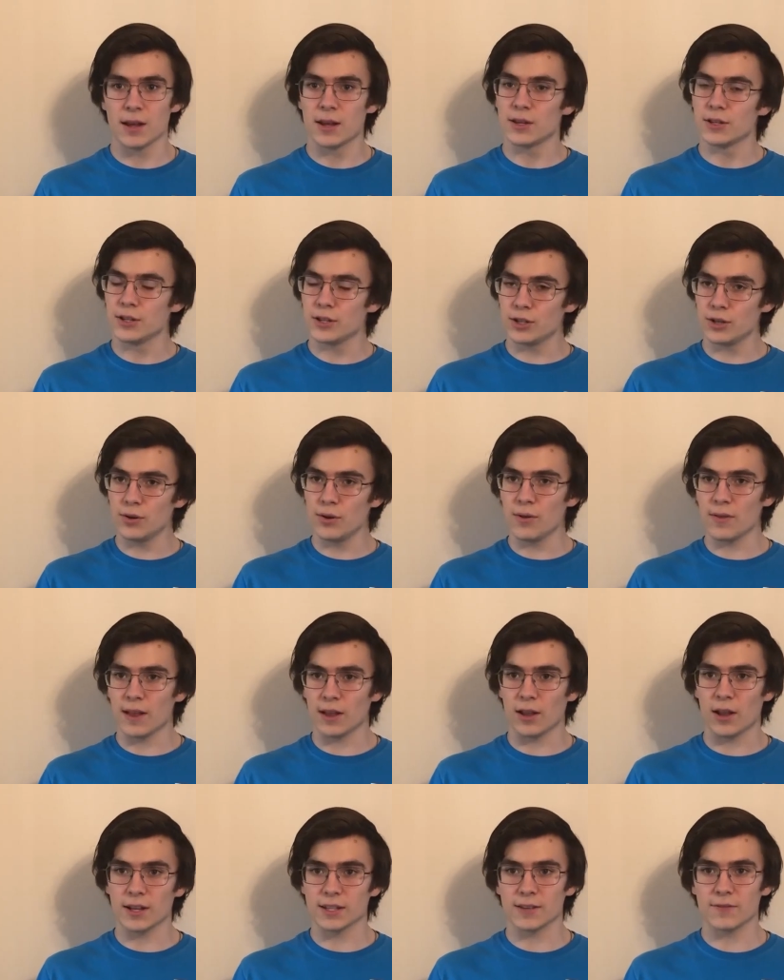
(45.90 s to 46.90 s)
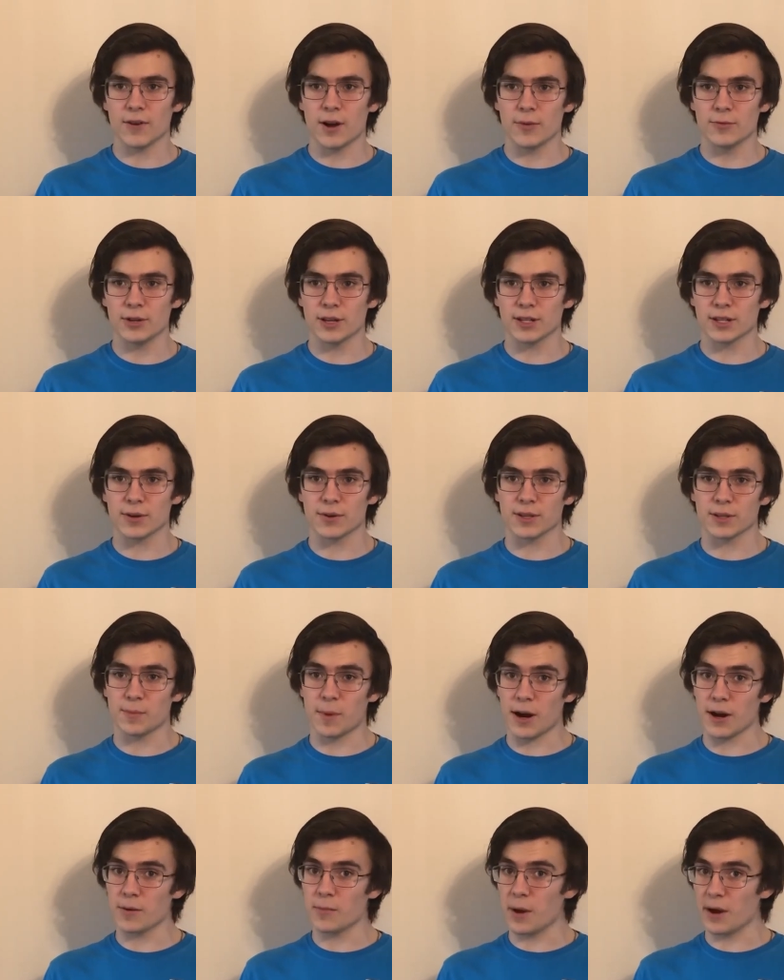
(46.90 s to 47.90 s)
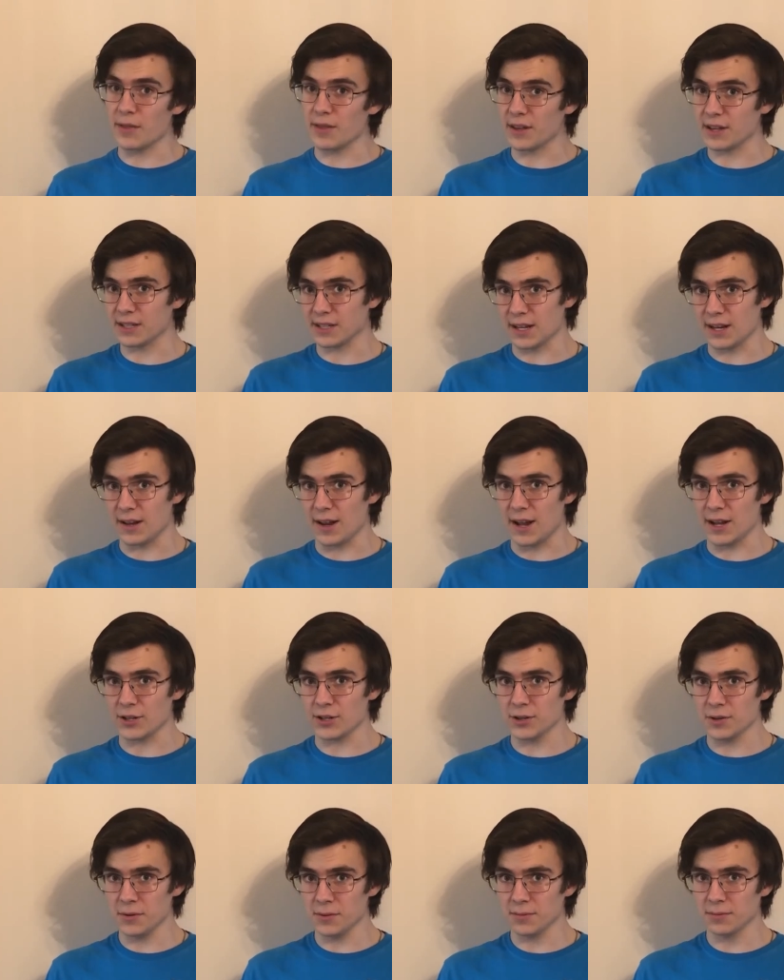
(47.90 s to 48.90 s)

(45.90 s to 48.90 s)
Did you know that lots of objects are inspired by things in nature?